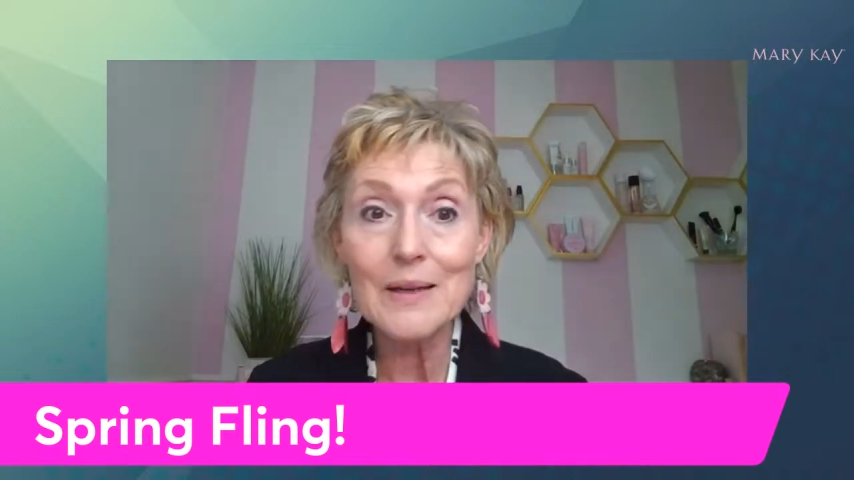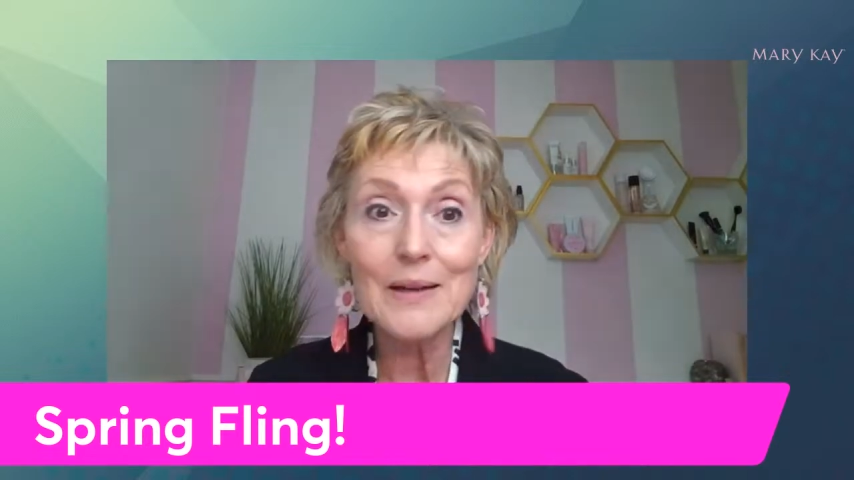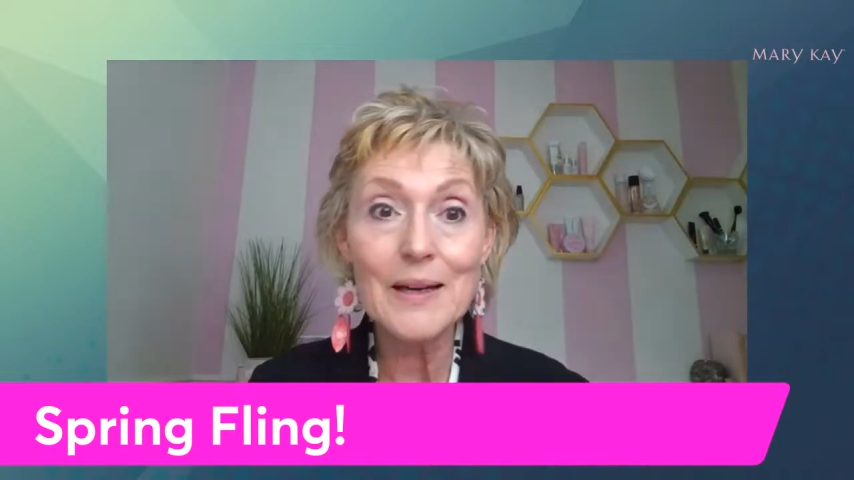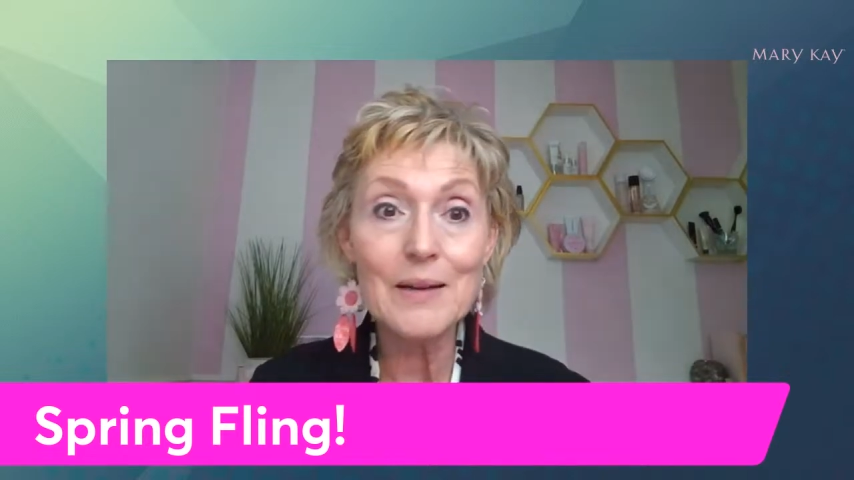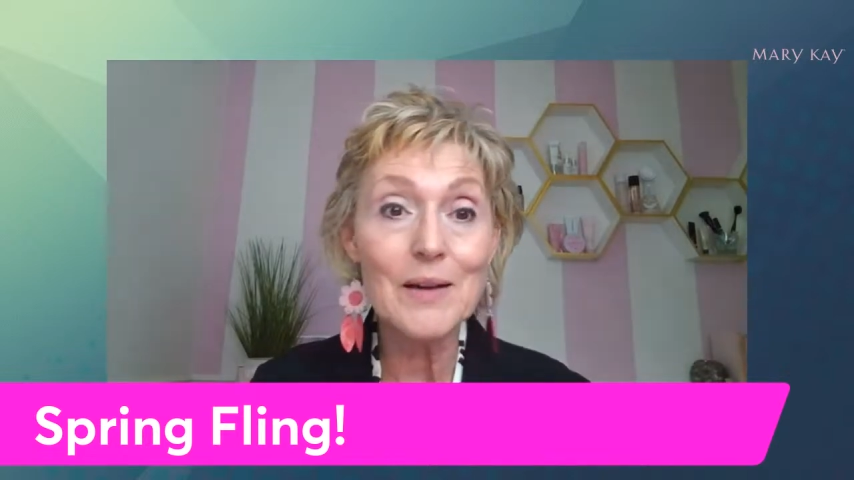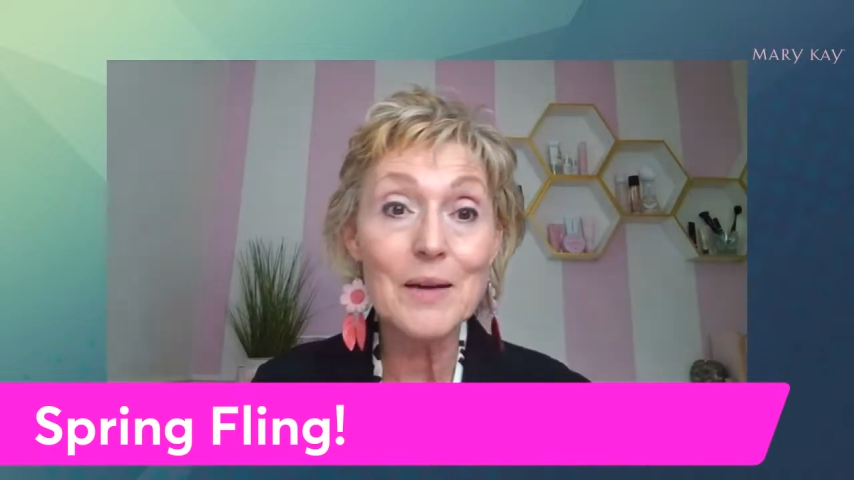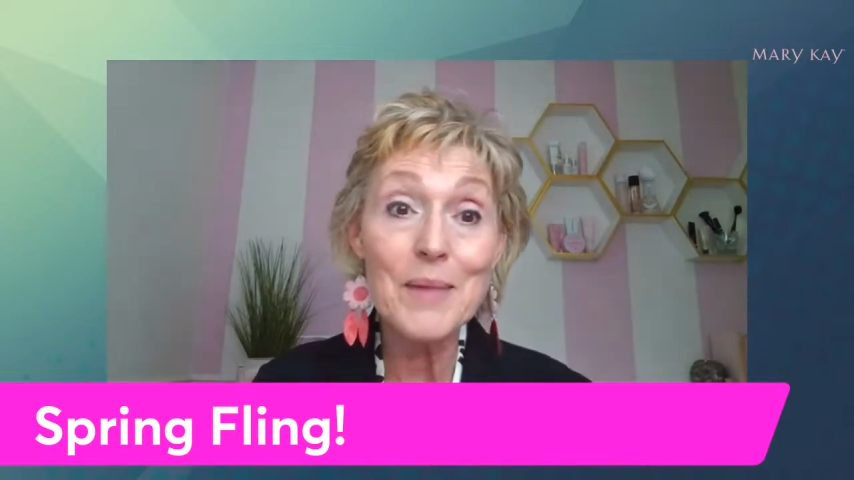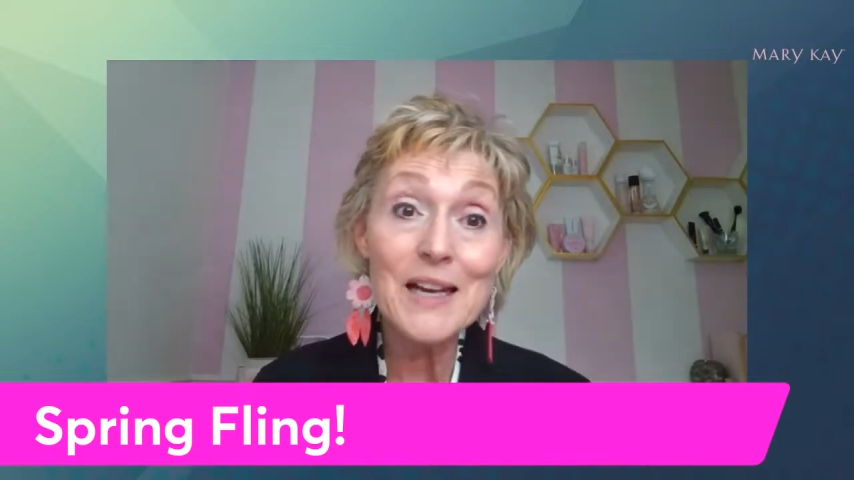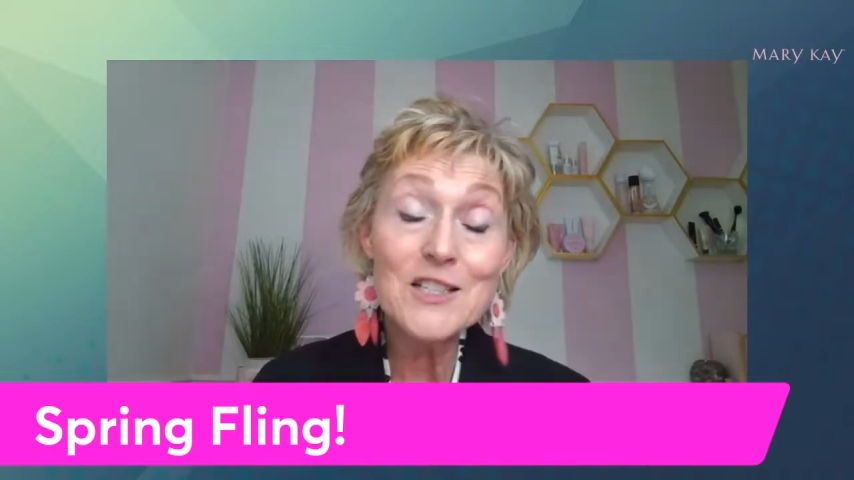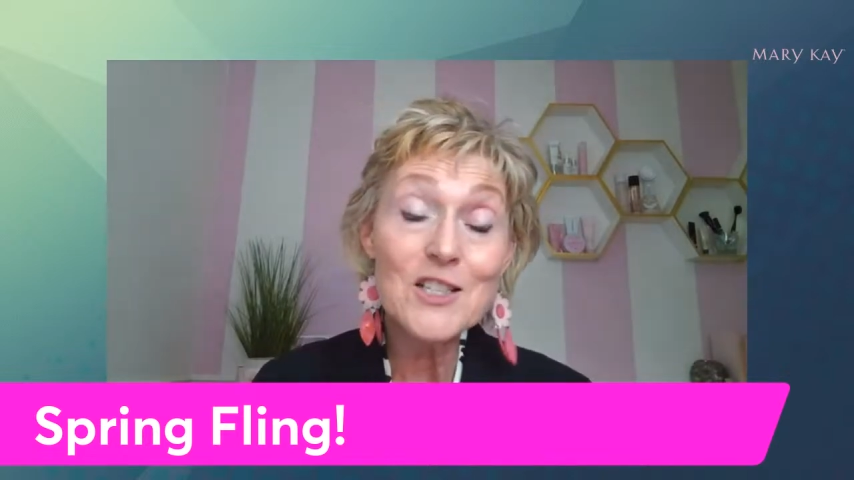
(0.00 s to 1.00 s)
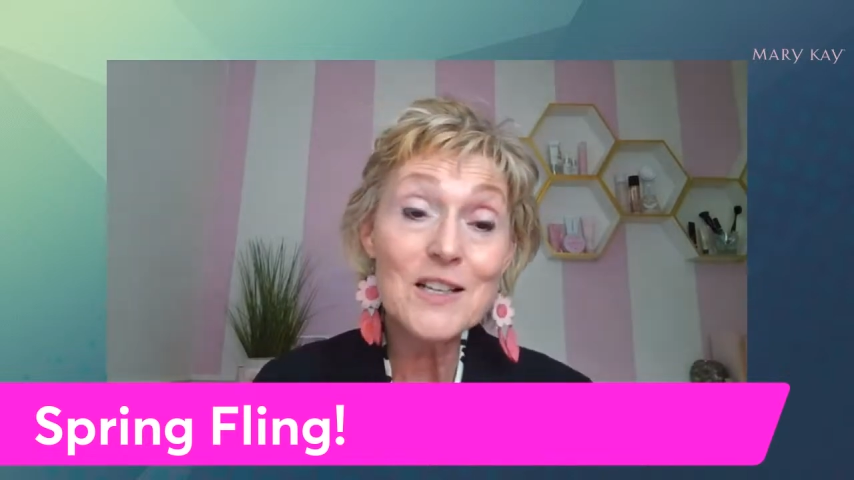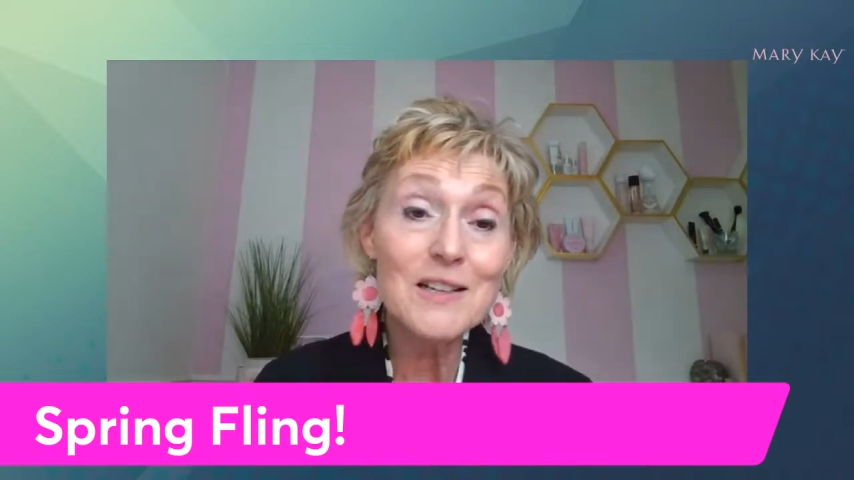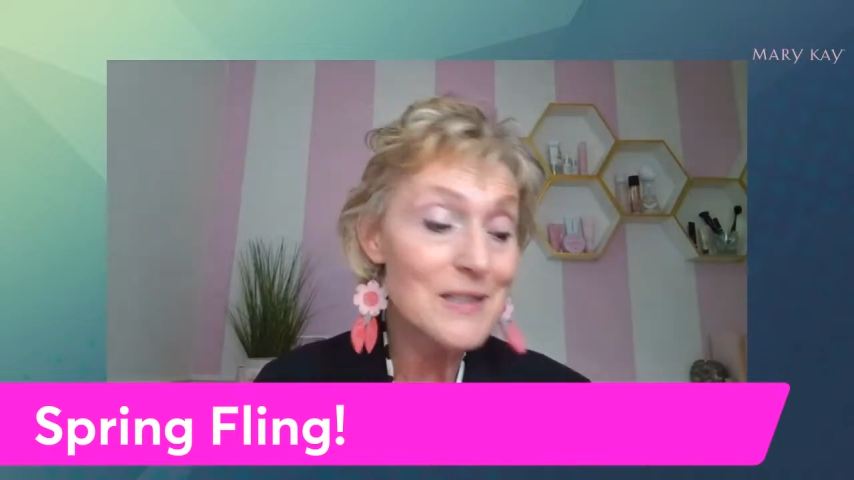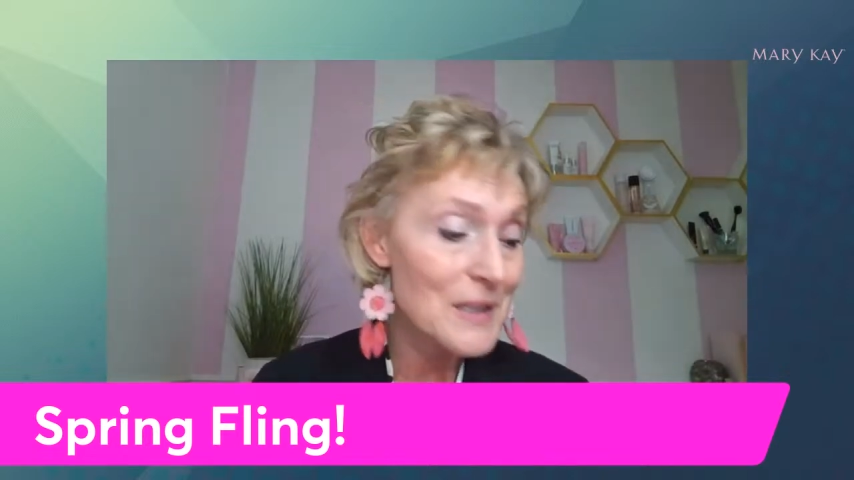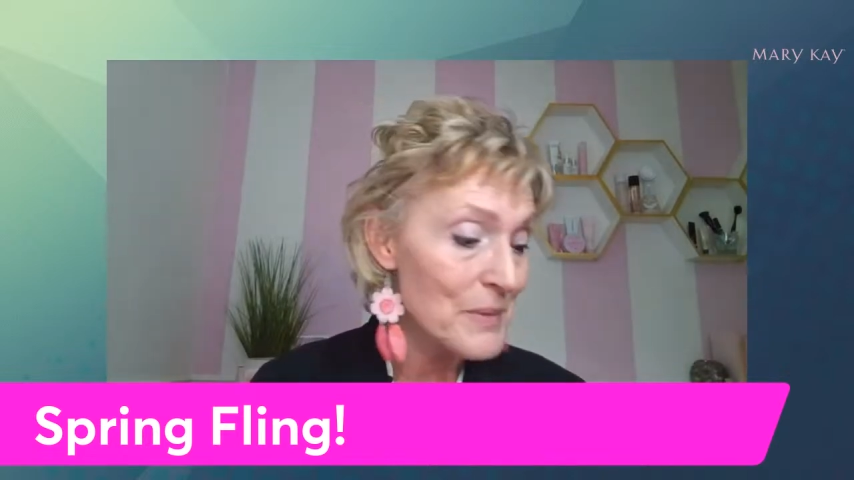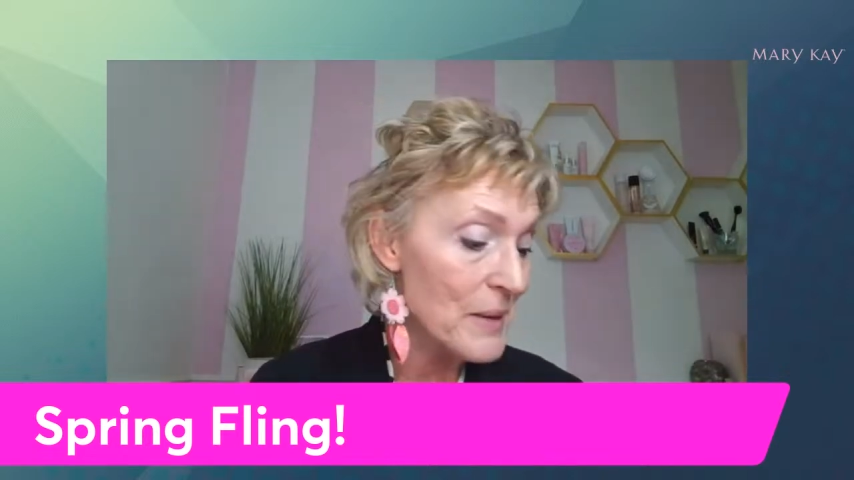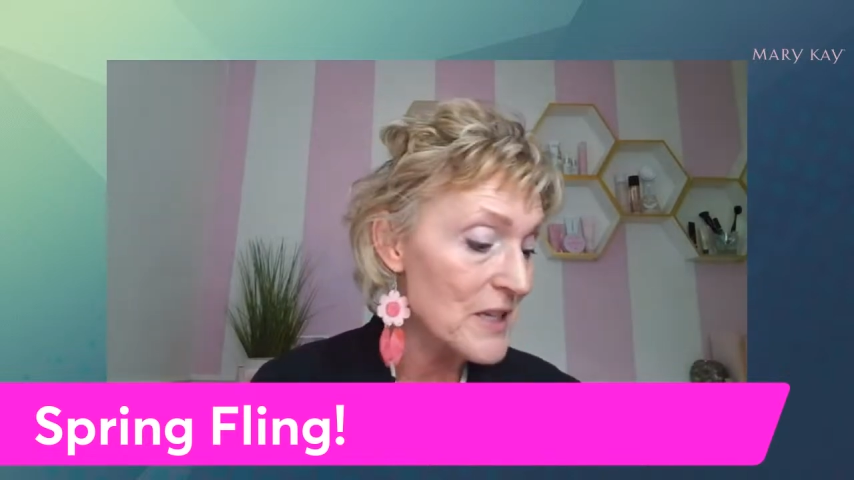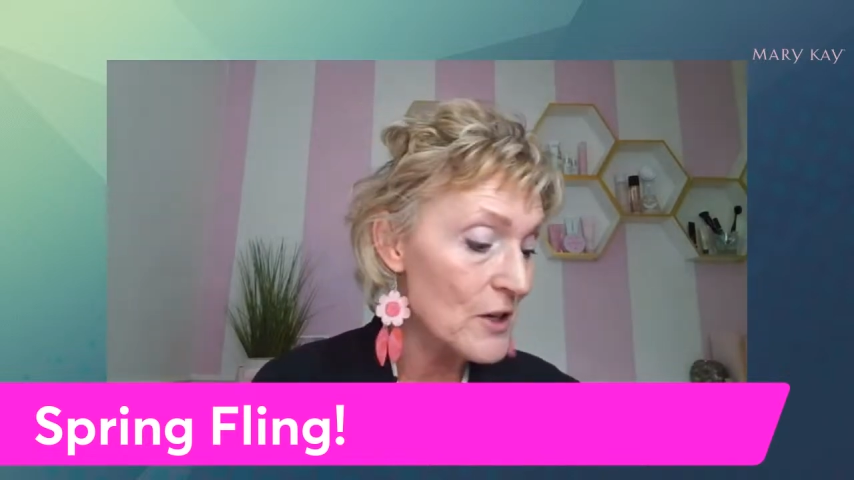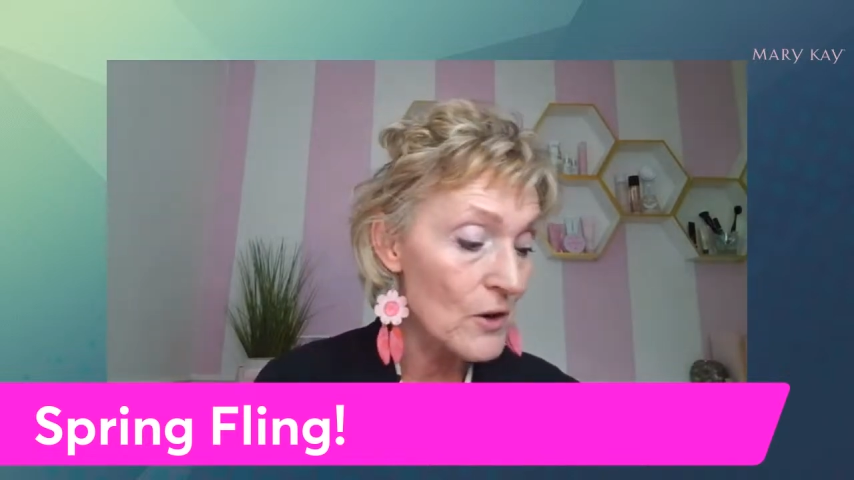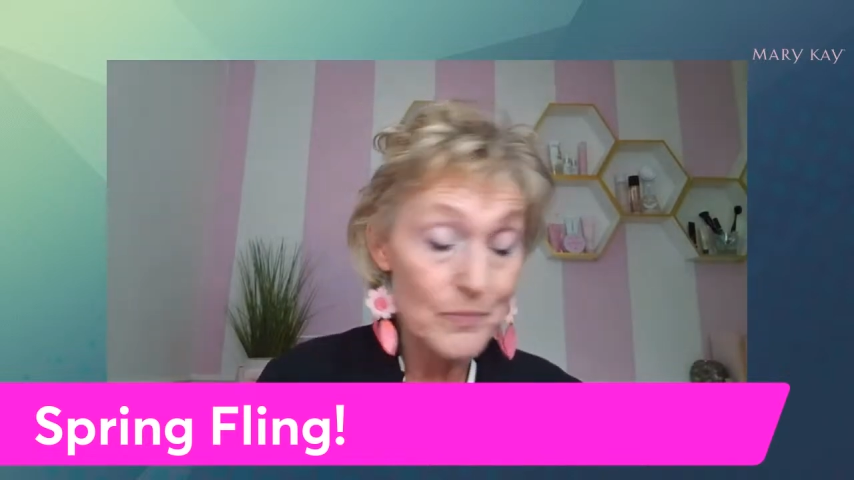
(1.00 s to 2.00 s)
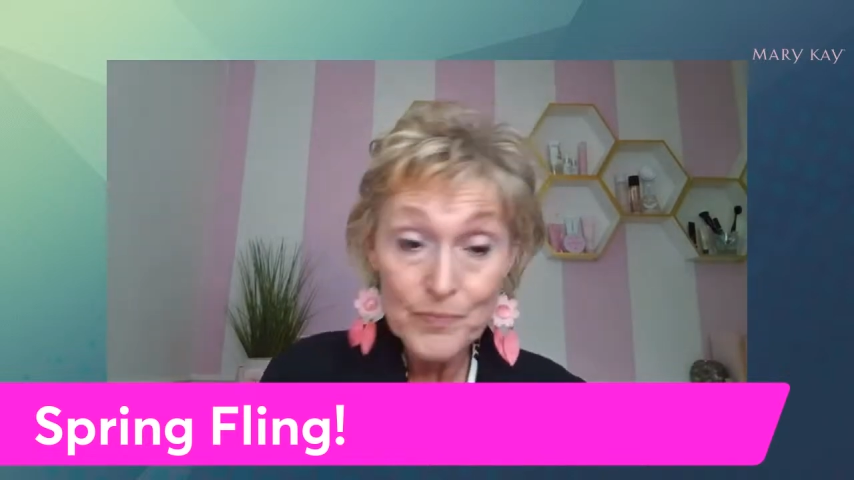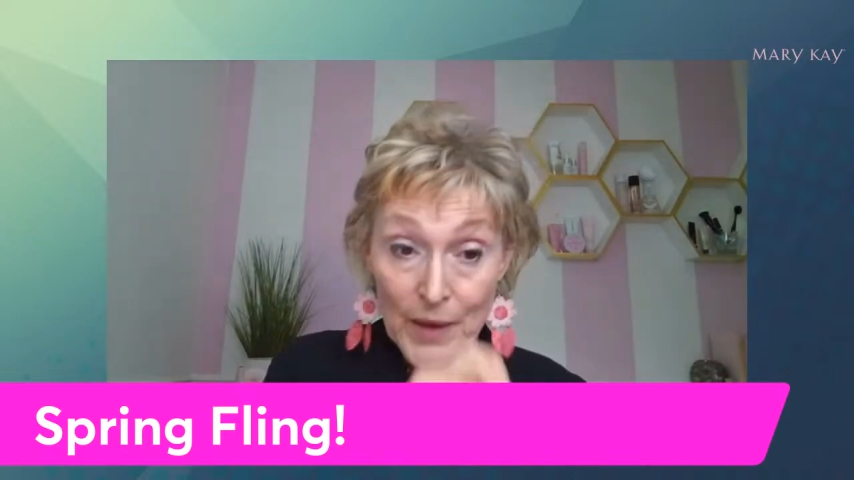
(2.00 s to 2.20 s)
I manage it and sometimes I don't.